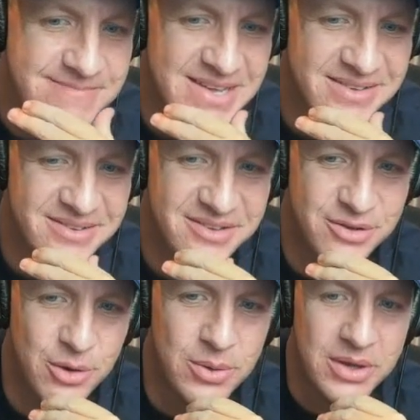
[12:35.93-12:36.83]

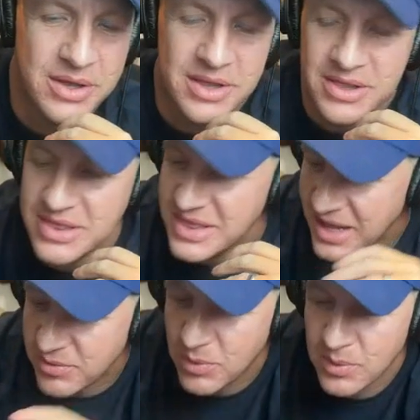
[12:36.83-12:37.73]
So
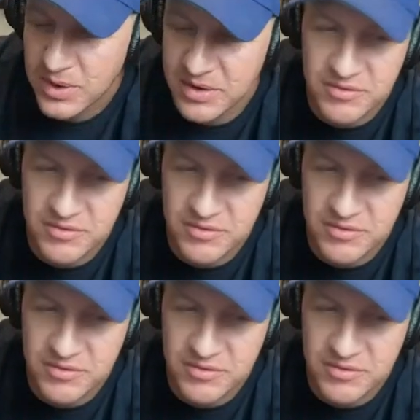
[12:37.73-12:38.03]
that's where we're going